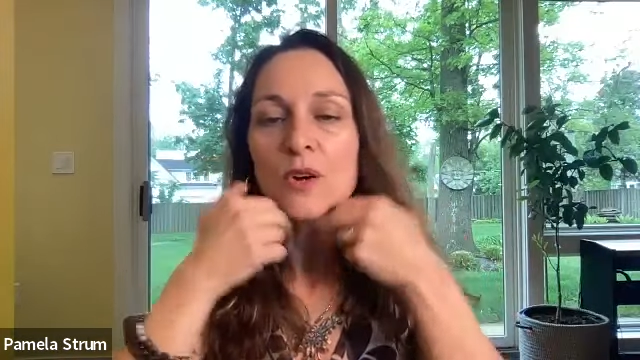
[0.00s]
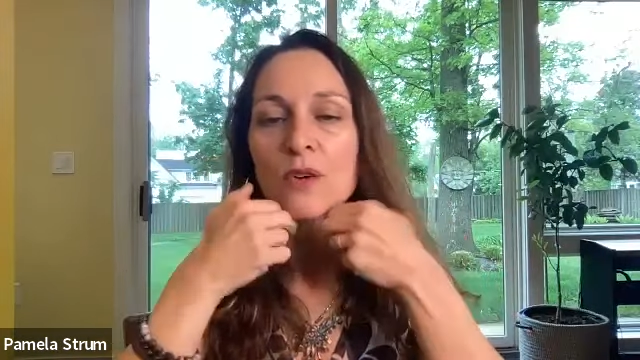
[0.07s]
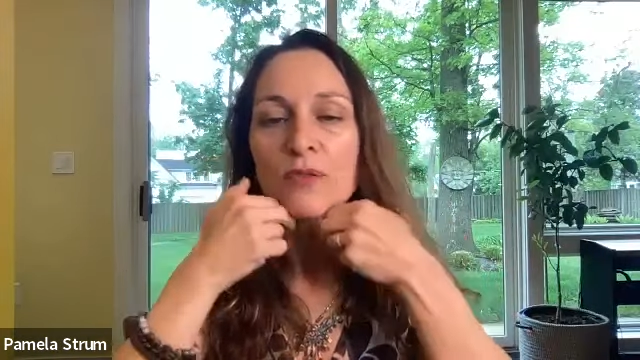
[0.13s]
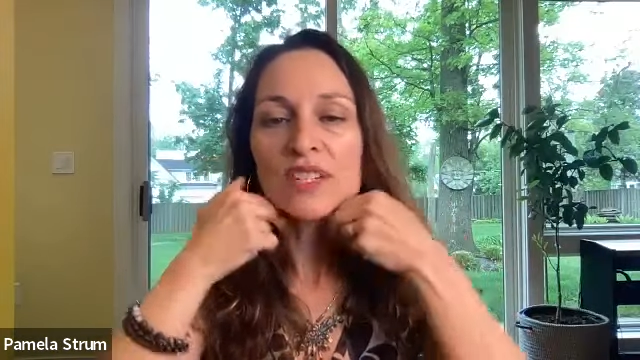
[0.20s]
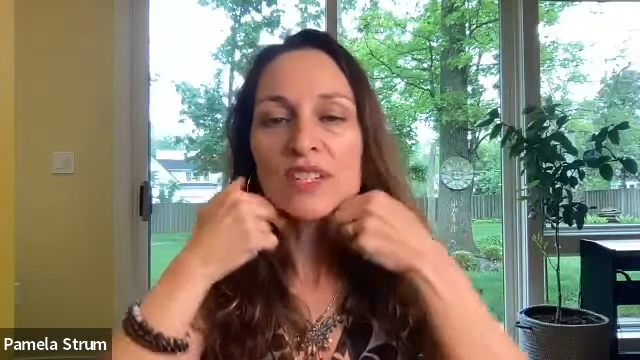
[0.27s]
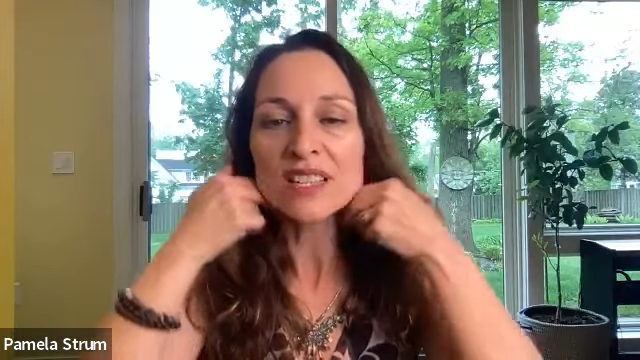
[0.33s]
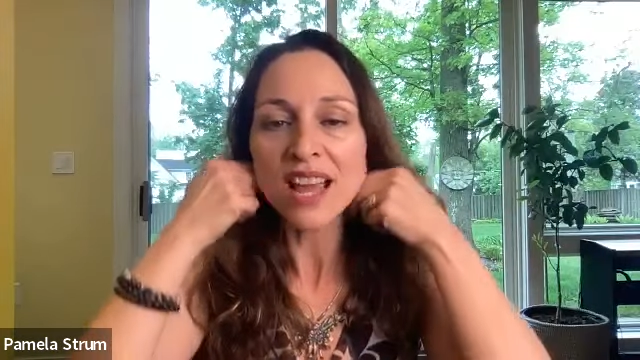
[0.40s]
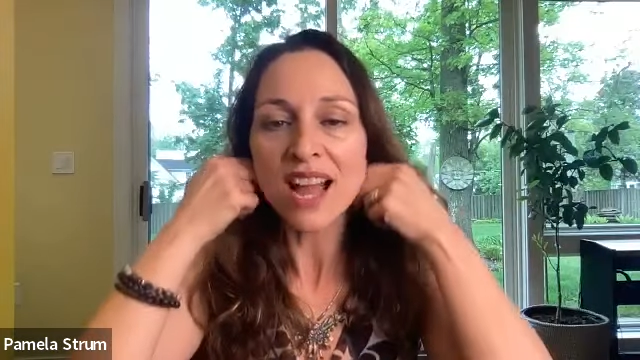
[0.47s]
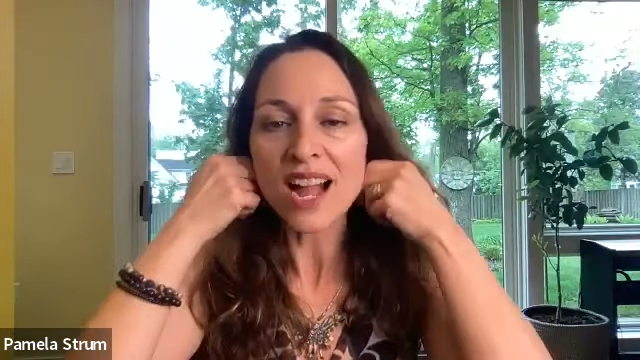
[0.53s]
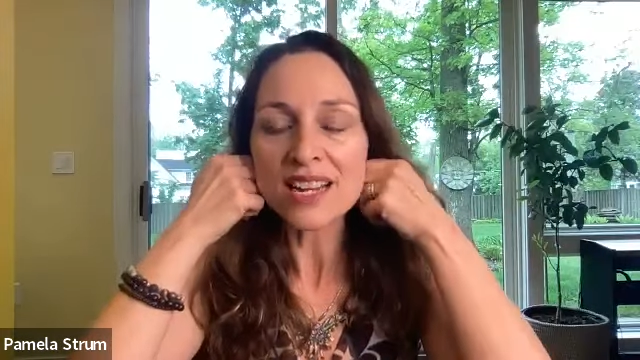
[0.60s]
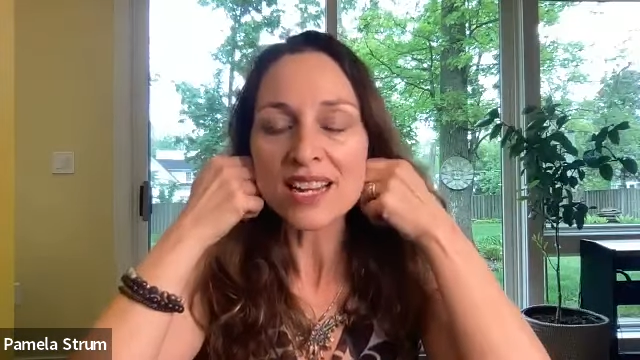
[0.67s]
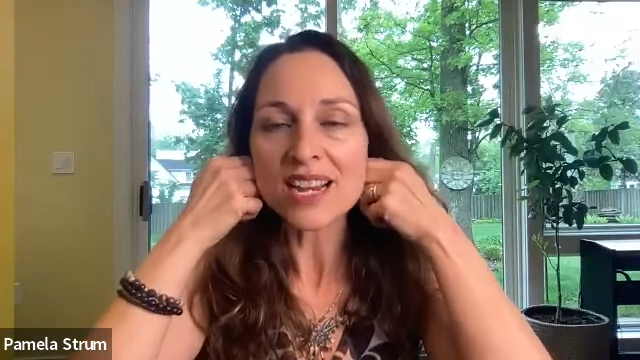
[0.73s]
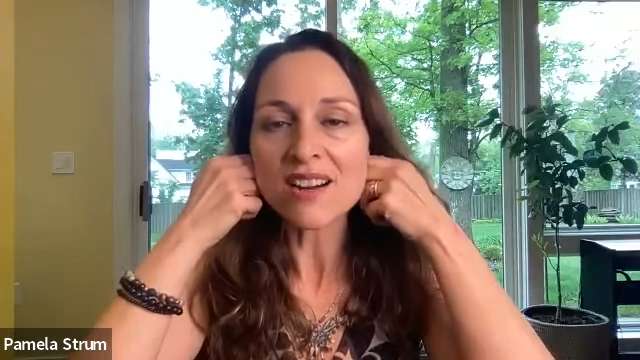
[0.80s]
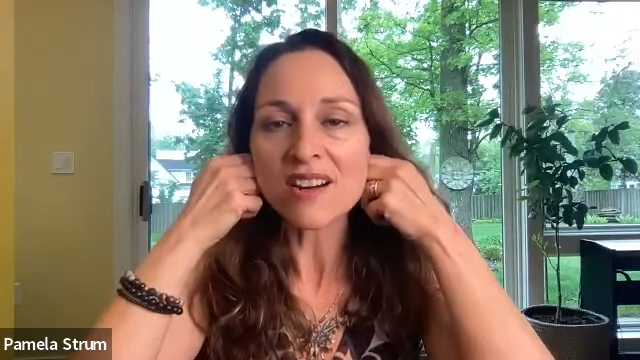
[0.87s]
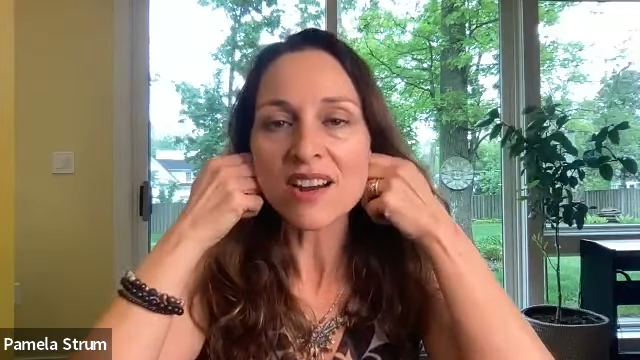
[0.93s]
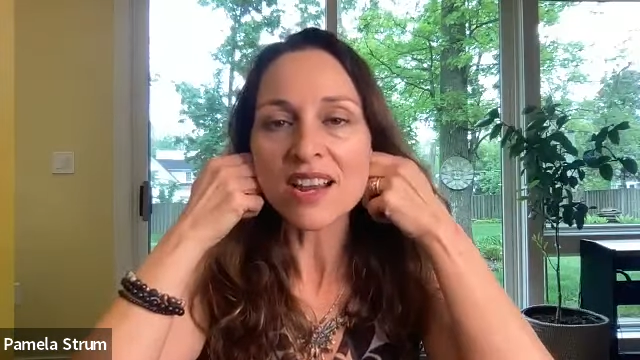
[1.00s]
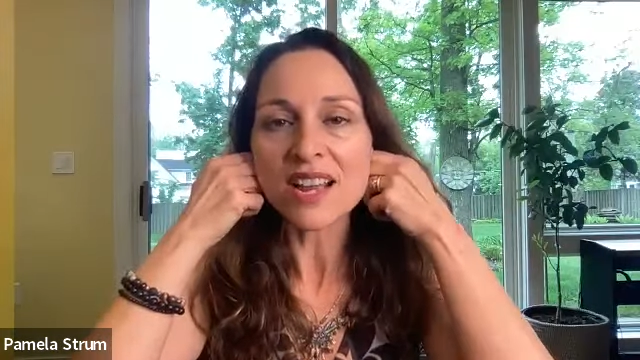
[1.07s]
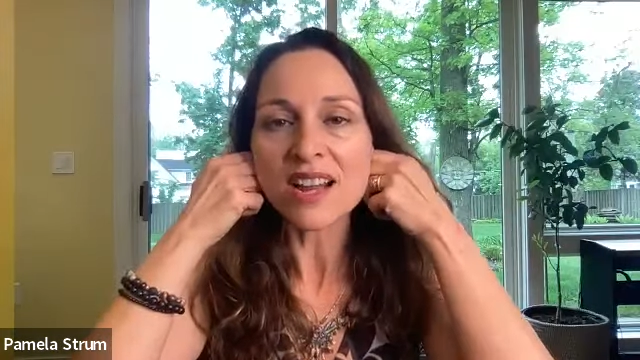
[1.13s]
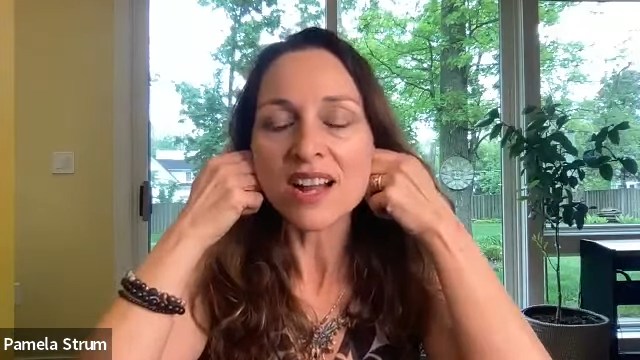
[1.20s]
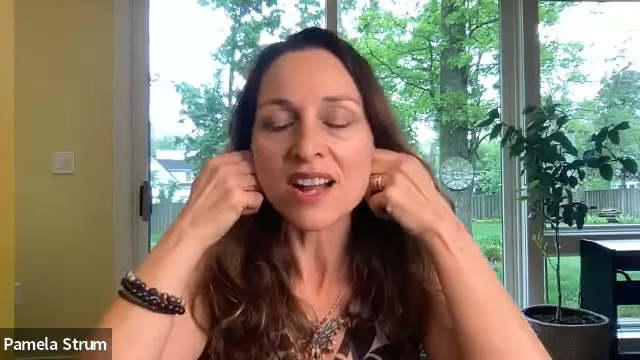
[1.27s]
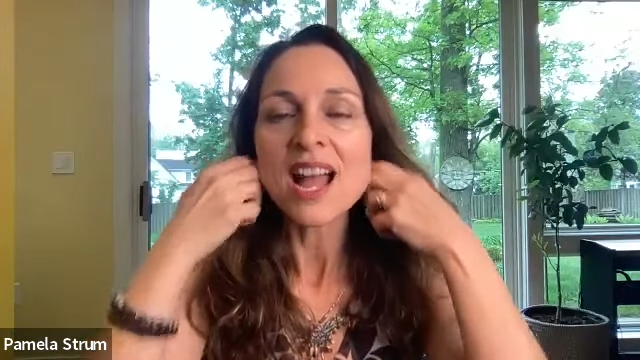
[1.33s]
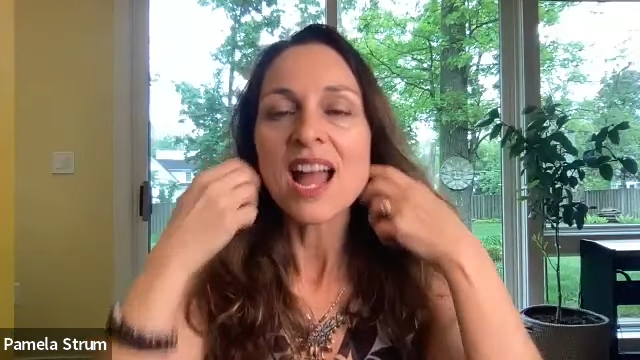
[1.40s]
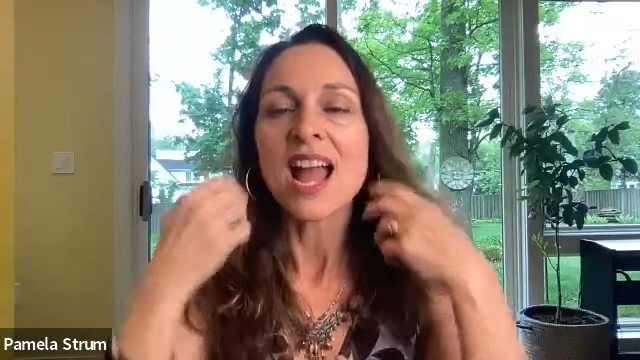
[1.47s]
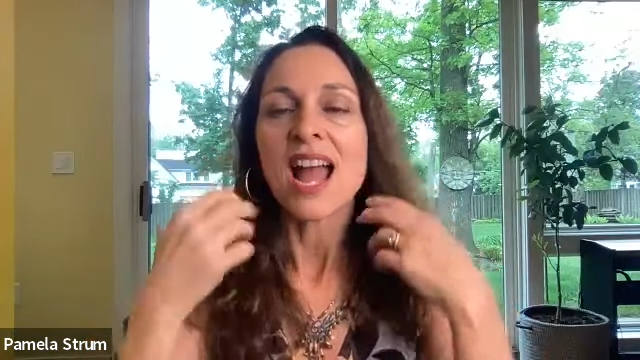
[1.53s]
over to that area,